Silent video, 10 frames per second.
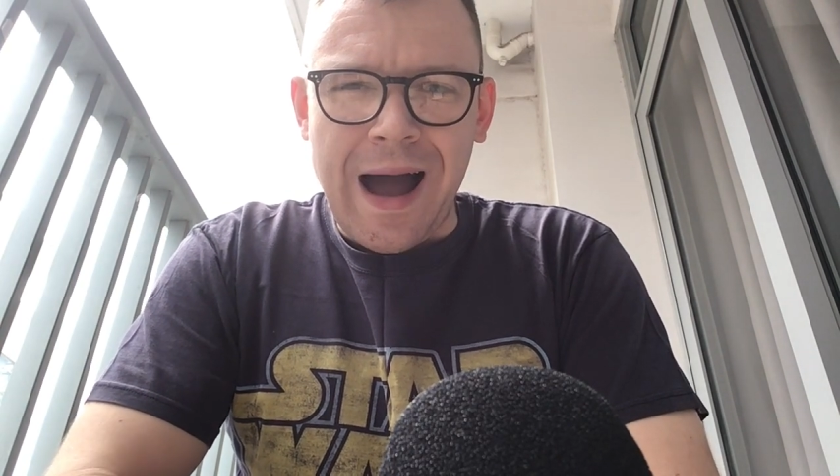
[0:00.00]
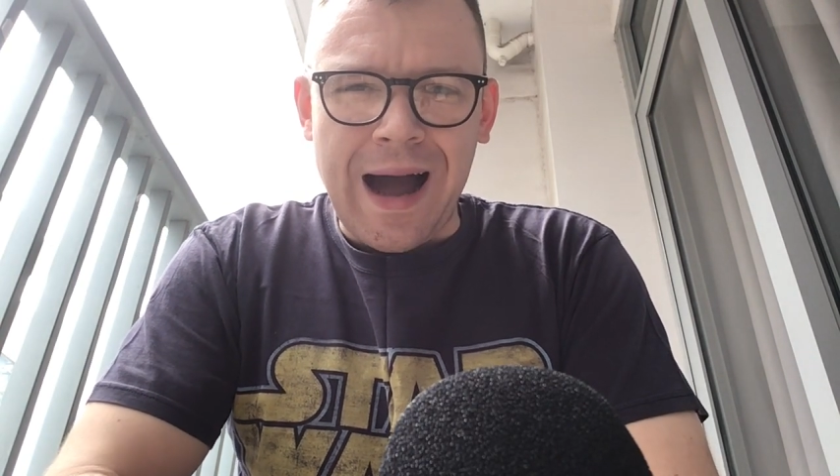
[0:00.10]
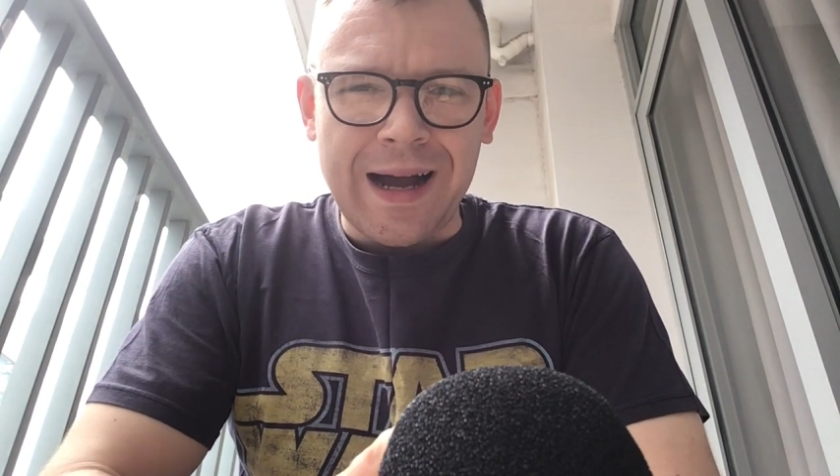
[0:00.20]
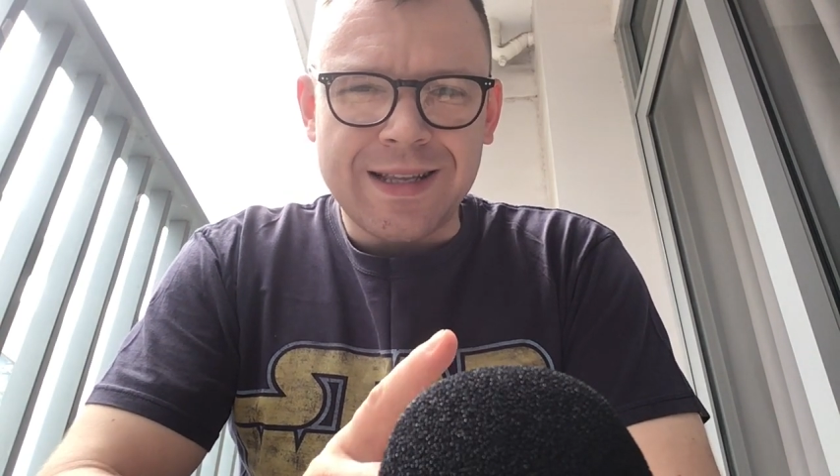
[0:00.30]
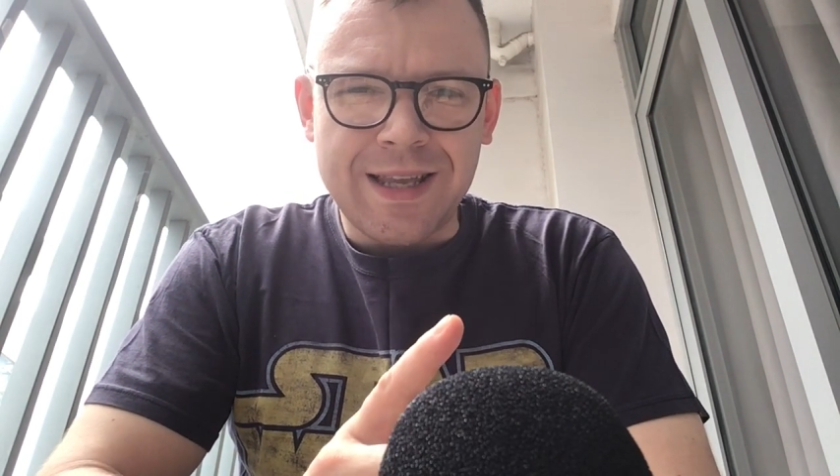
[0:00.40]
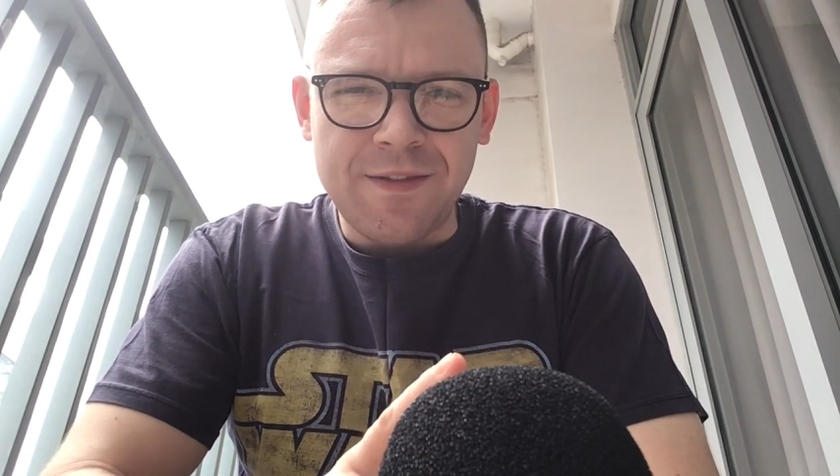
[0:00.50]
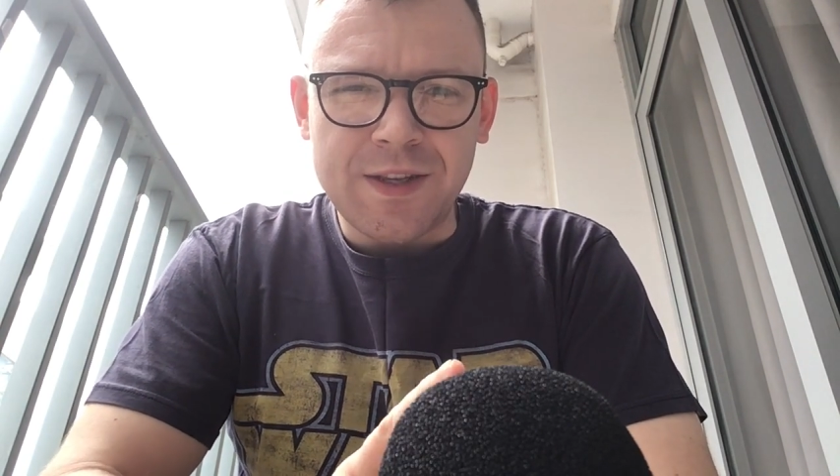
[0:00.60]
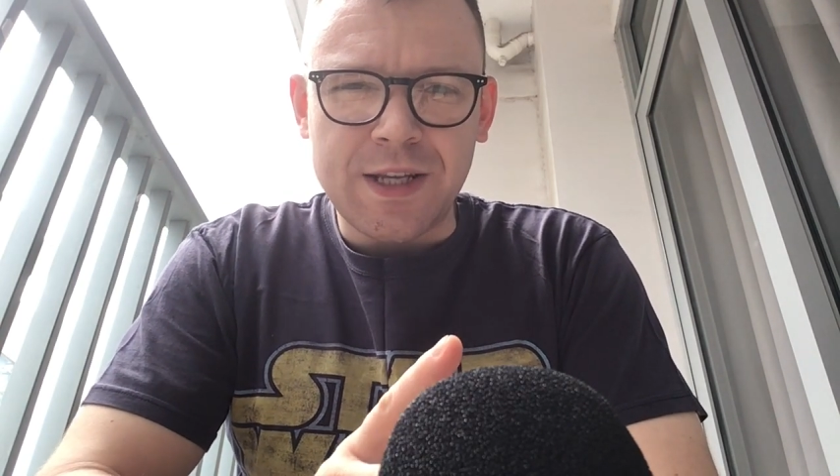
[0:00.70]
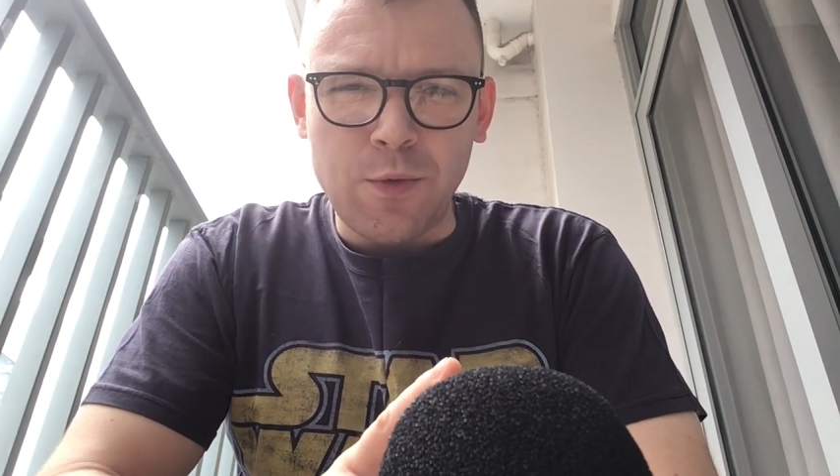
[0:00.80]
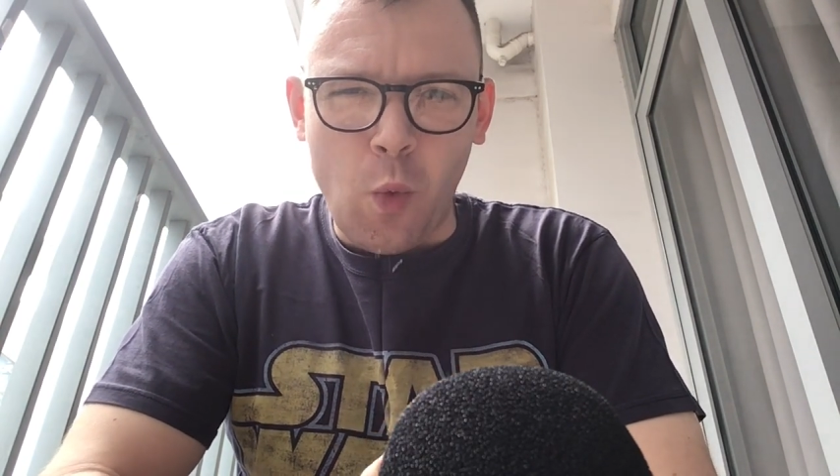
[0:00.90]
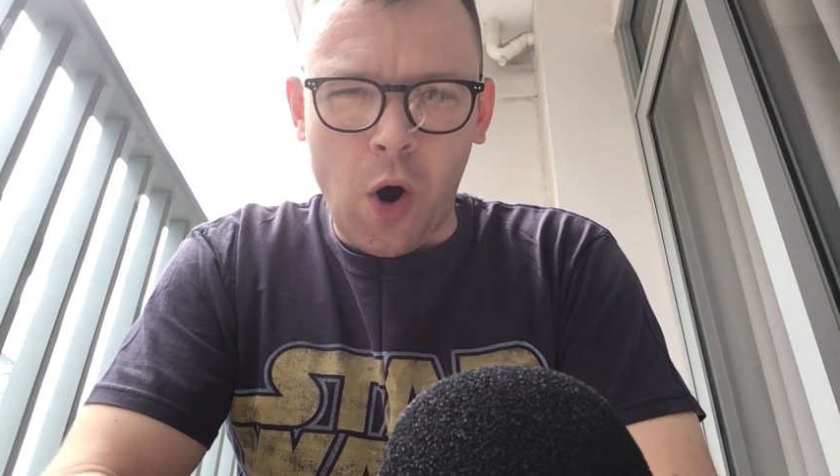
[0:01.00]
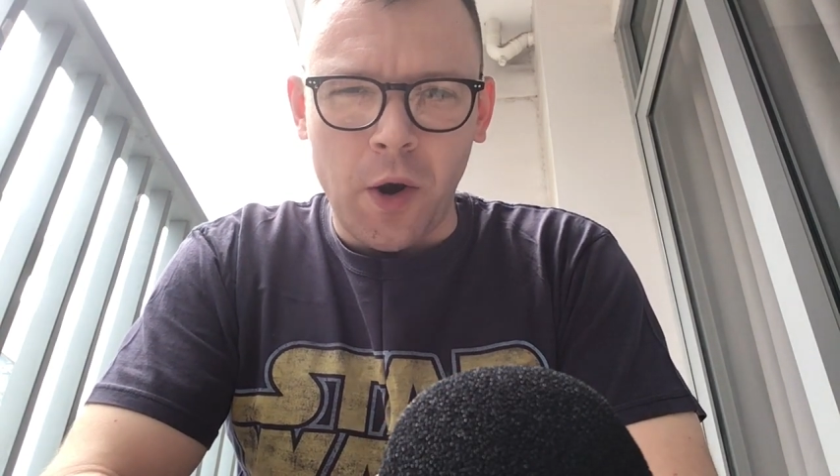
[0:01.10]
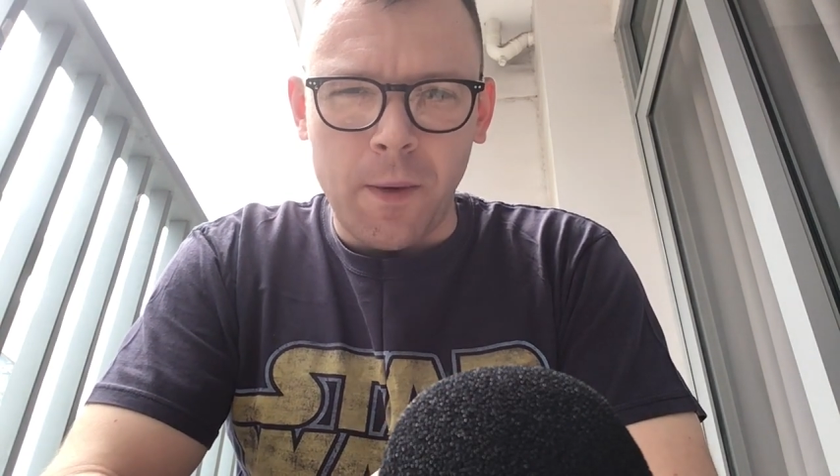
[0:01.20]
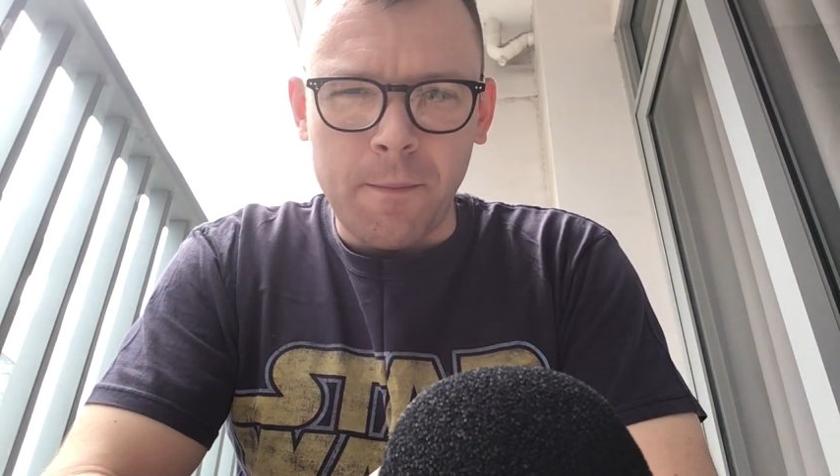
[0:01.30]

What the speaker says: activity 1.